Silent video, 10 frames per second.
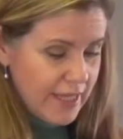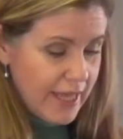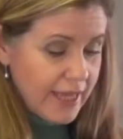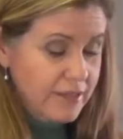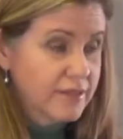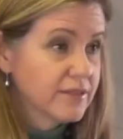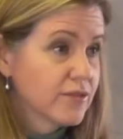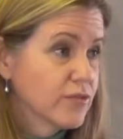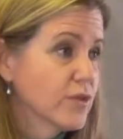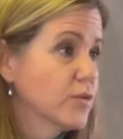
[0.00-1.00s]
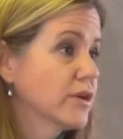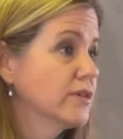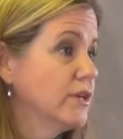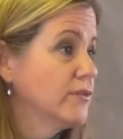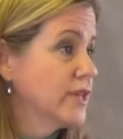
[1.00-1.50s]
And through the work
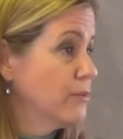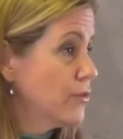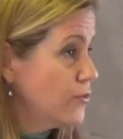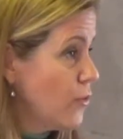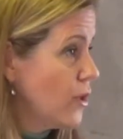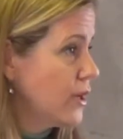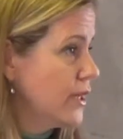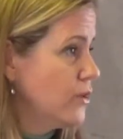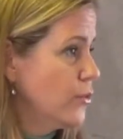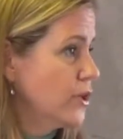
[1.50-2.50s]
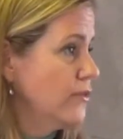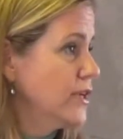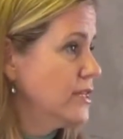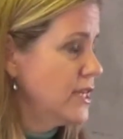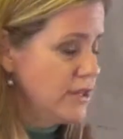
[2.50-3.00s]
that you've done before and the work you
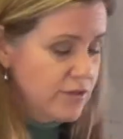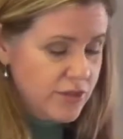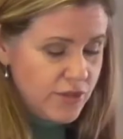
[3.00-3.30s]
continue to